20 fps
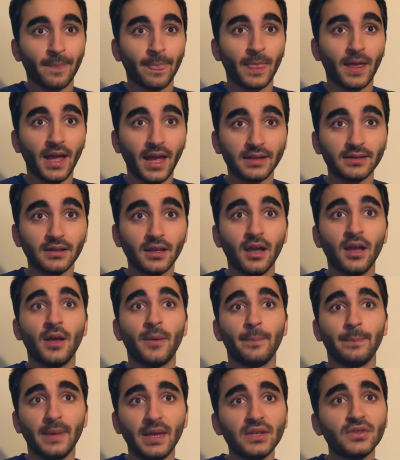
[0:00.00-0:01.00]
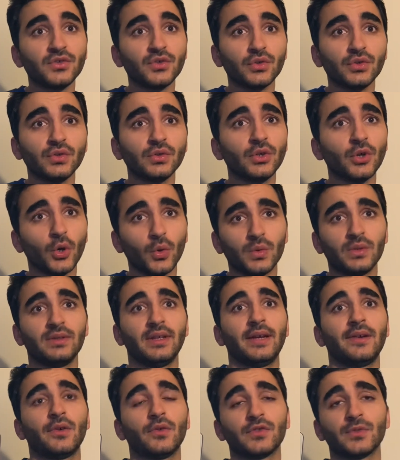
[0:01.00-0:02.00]
And make sure you go over the
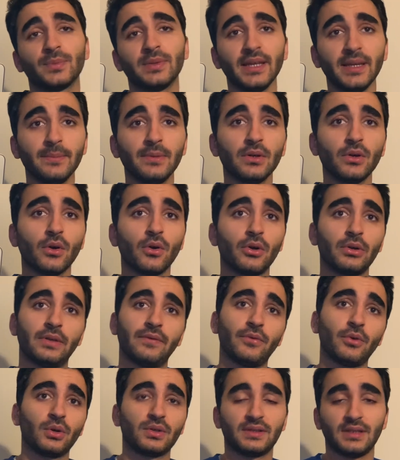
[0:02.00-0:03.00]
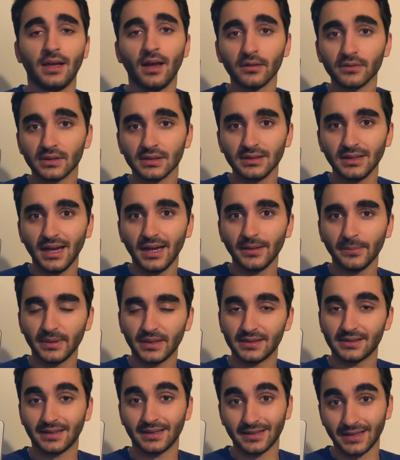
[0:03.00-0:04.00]
Arrows playbook or the Foxy hunting guide, because
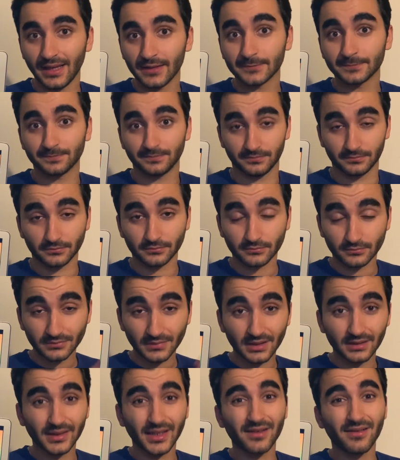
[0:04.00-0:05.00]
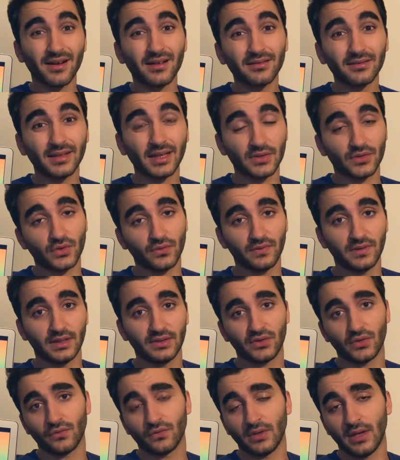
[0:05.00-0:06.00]
again, there are lots of
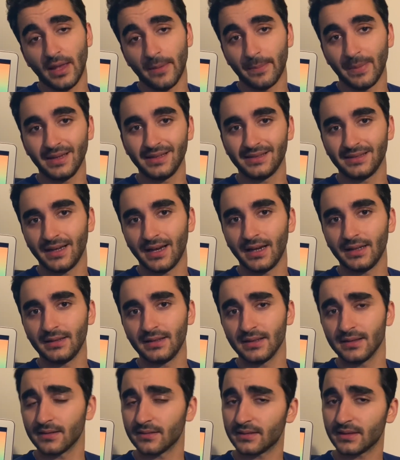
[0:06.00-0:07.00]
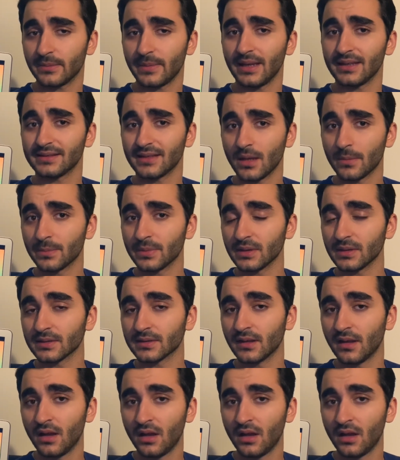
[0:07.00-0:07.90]
amazing ideas and some examples